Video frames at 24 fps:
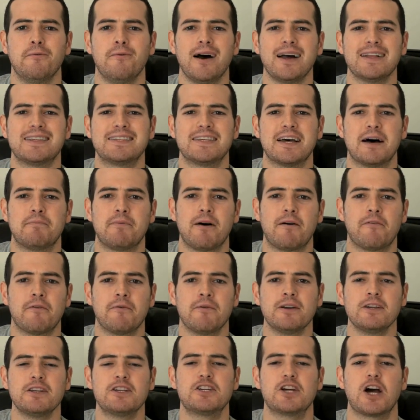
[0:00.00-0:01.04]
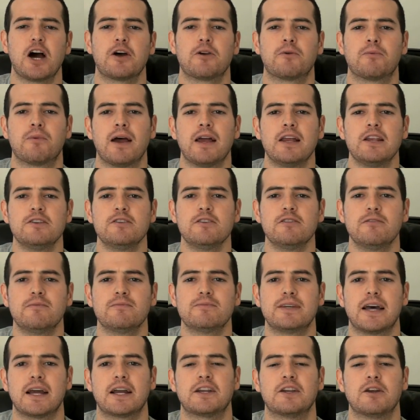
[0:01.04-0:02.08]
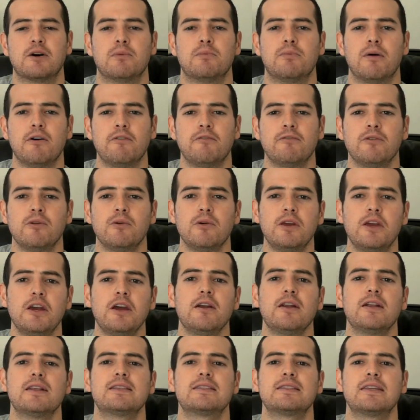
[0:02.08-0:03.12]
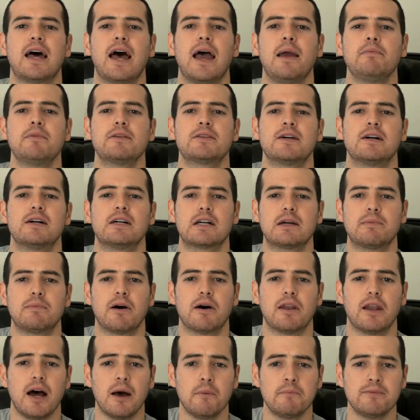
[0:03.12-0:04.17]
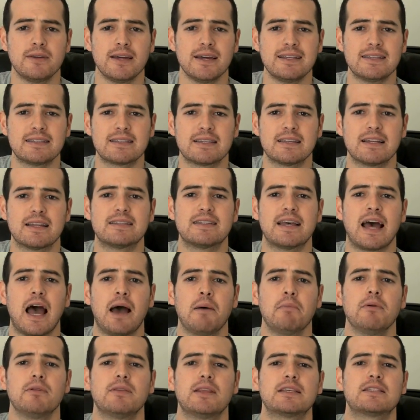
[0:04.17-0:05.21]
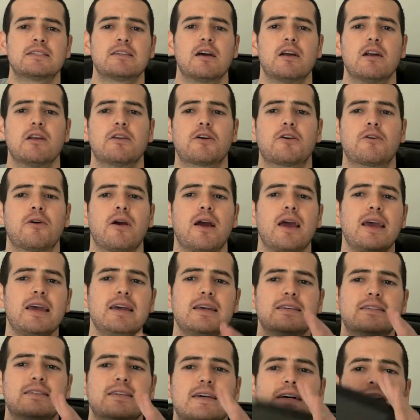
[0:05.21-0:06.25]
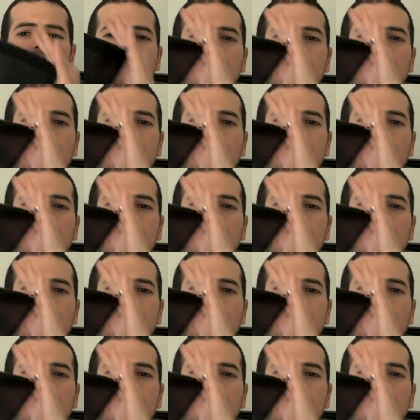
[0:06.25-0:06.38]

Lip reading: What's up everyone, John Rettinger from Techno Buffalo here, and it's time to talk about updates to the tablet that started the craze,